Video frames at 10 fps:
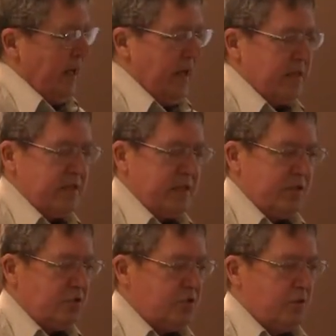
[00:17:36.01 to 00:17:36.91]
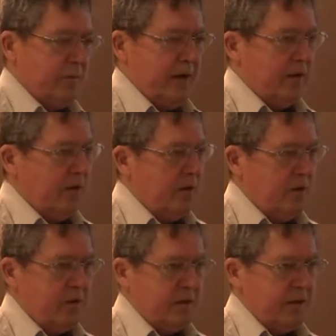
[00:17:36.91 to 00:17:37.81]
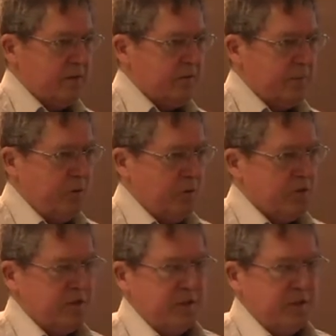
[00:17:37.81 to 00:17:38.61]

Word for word: as is true about all the other reports